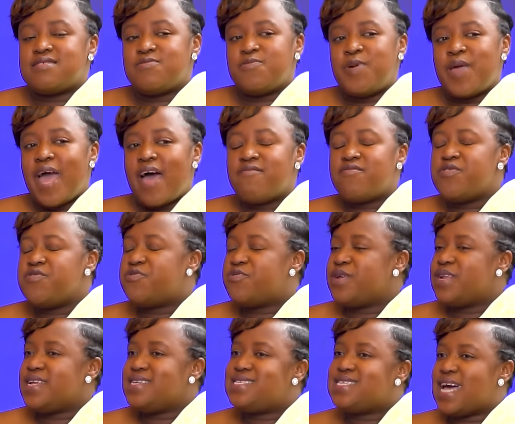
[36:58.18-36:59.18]
We haven't
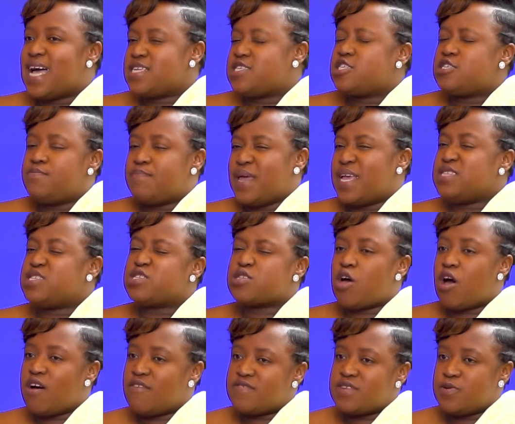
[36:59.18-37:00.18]
really touched base
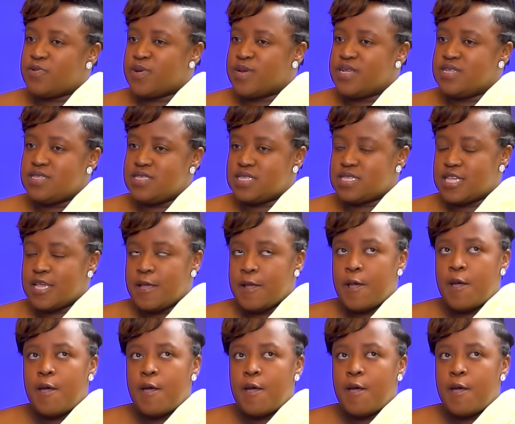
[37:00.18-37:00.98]
afterwards.